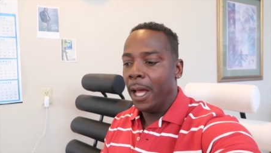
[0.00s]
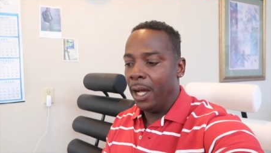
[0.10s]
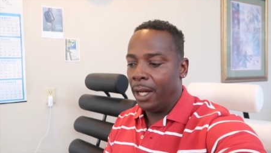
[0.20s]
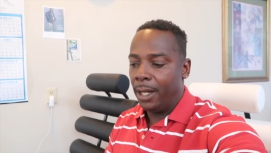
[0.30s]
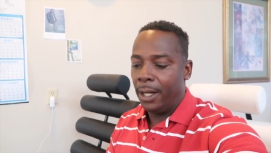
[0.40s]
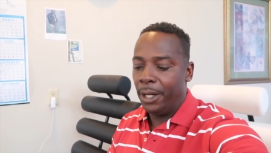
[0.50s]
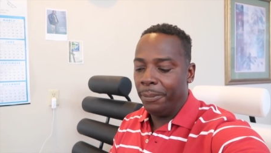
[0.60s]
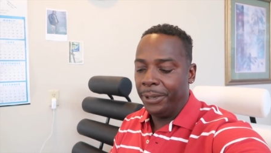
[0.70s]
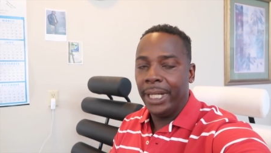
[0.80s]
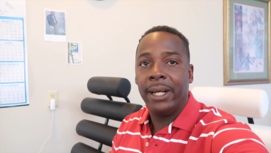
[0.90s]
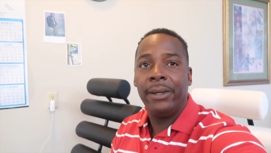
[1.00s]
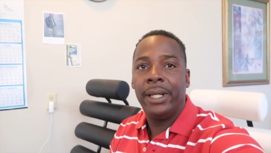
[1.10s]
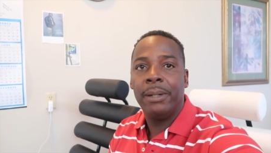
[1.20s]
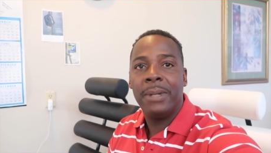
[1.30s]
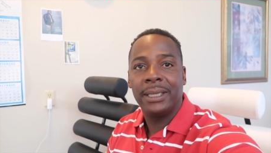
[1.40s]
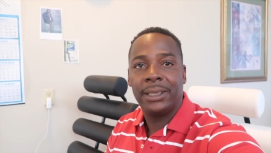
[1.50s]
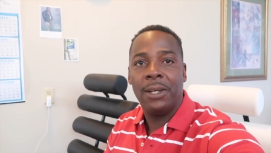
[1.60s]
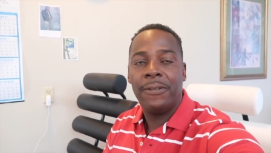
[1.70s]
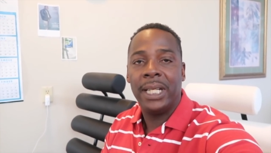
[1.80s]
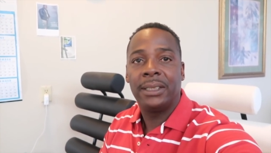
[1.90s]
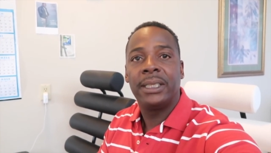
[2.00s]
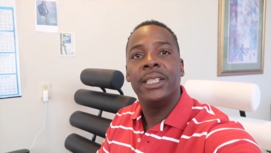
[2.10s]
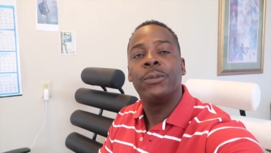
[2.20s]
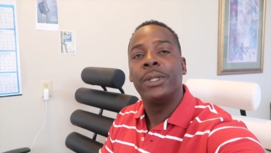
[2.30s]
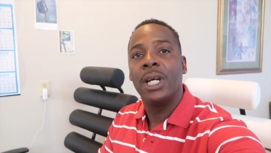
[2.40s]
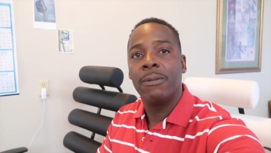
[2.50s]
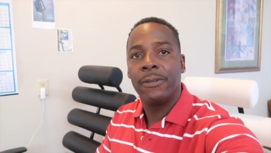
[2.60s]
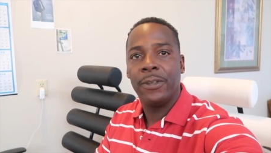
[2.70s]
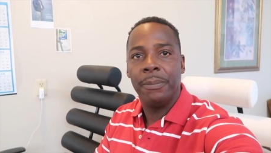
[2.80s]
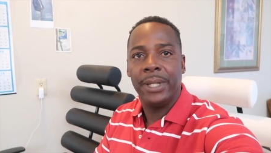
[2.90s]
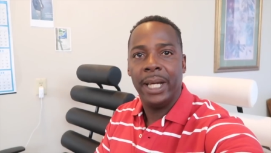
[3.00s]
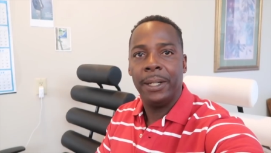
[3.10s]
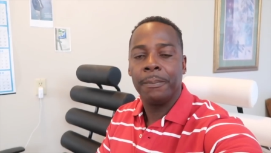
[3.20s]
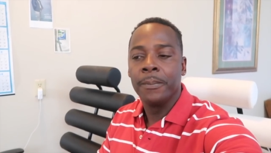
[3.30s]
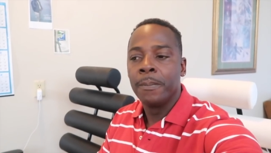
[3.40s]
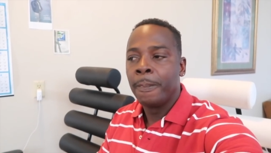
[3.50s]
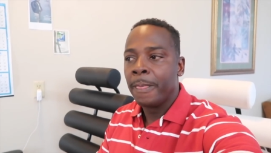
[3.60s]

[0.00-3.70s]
Um, Darian and myself has since recovered from that.